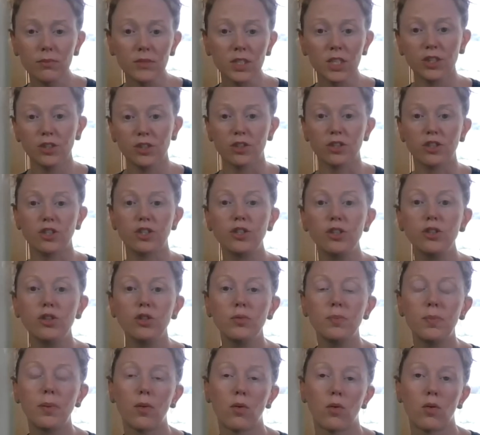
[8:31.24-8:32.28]
your
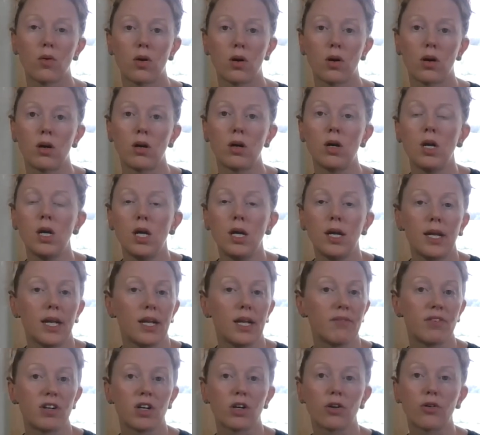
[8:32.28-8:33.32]
troop or
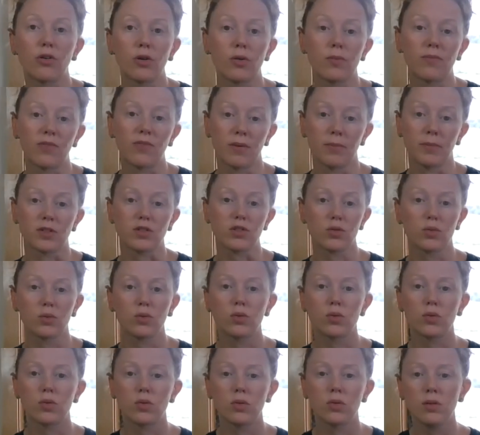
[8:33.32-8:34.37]
even a group from your
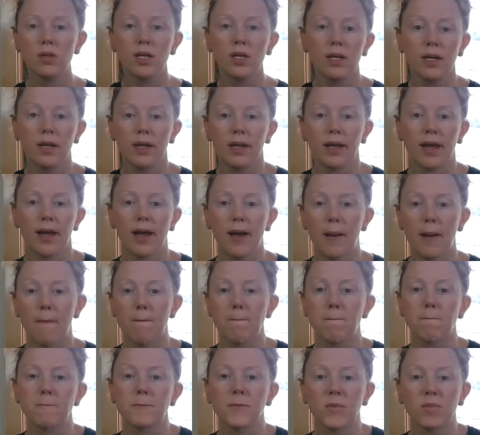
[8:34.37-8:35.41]
school.
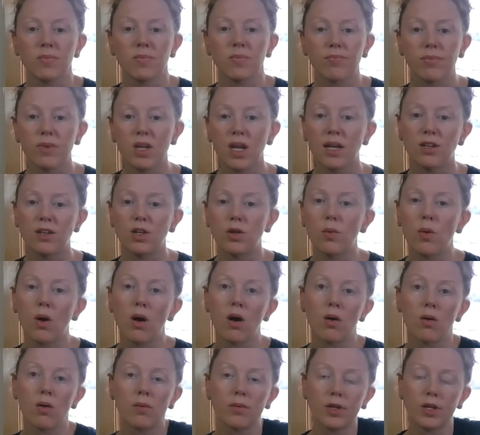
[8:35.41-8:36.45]
And you
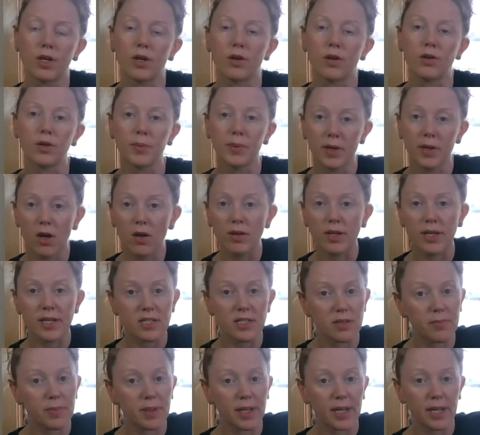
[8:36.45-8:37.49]
would all need
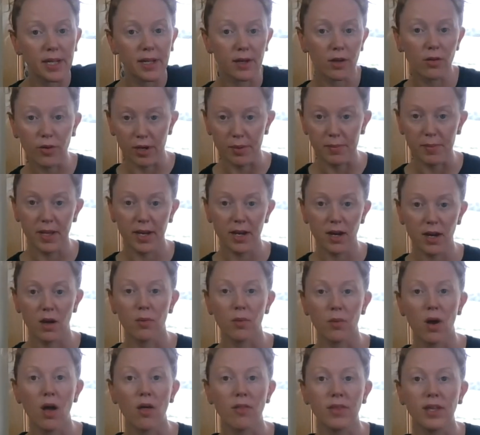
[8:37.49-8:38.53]
to be in agreement
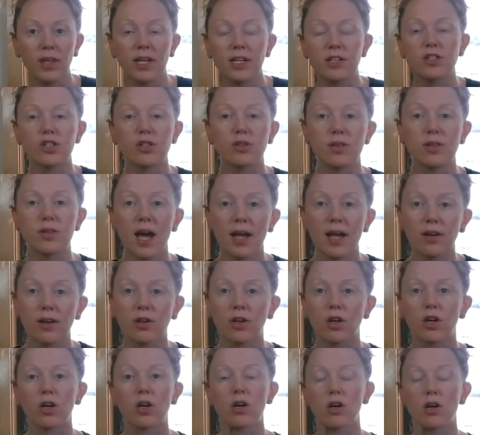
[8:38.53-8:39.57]
on the issue that
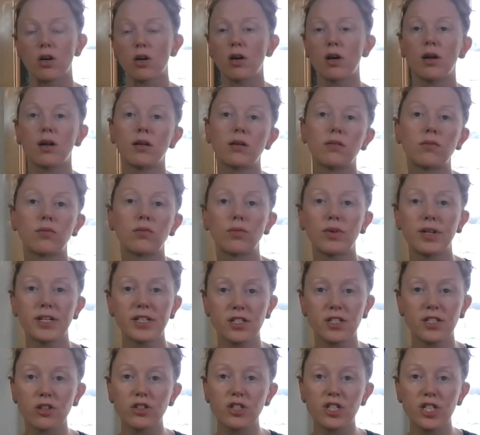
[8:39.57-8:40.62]
you're
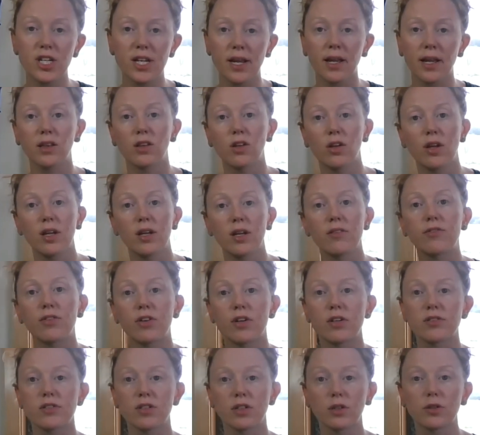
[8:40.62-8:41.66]
researching and looking for
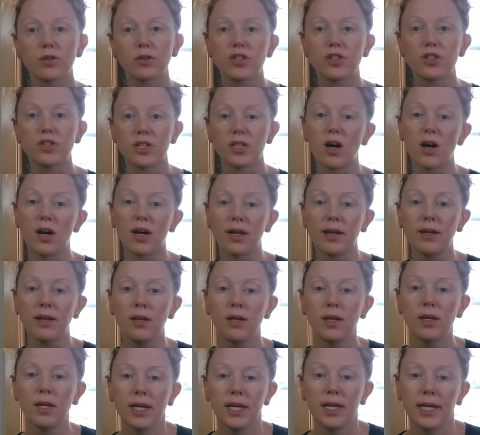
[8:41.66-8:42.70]
a solution on,
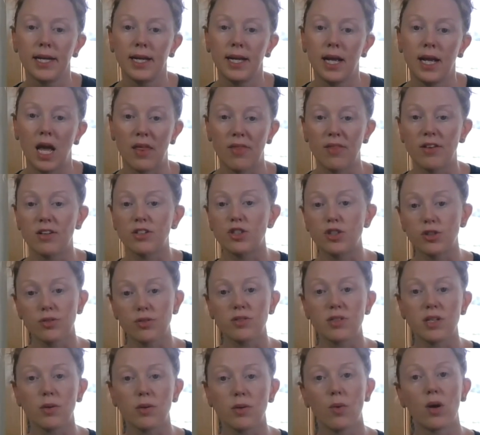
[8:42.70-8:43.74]
and then
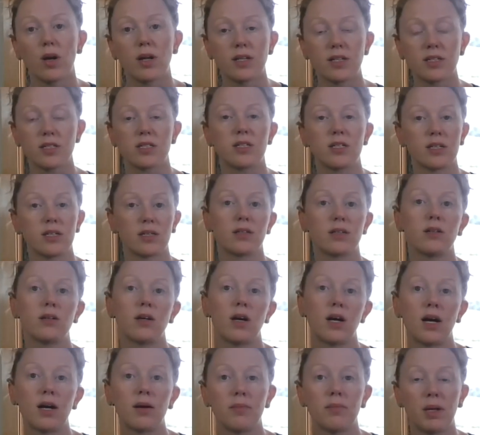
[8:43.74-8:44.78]
choosing one to
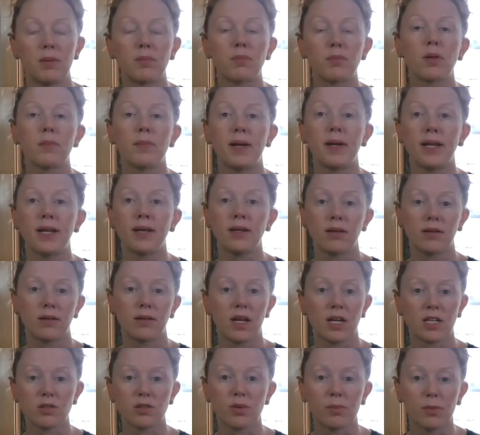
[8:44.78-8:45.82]
implement
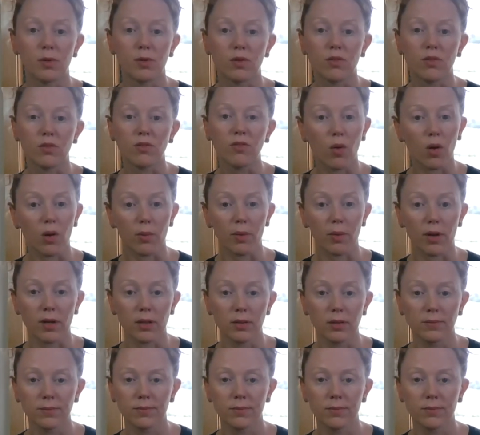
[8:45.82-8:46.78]
as we move forward.